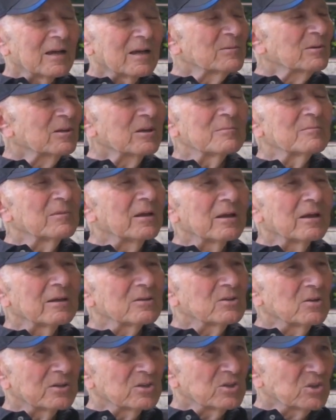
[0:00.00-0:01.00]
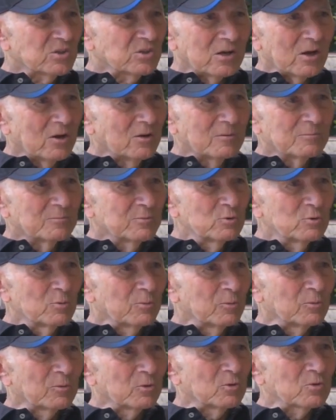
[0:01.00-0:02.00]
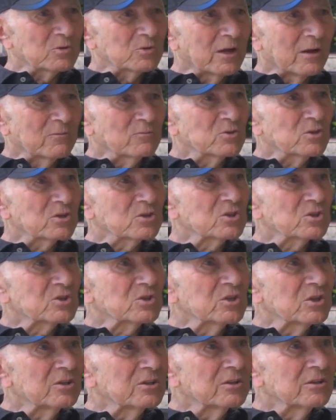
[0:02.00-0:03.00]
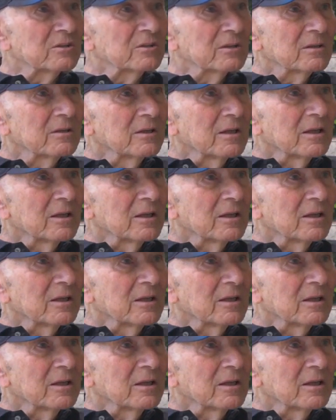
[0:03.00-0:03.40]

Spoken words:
I became a star pupil because I was just sit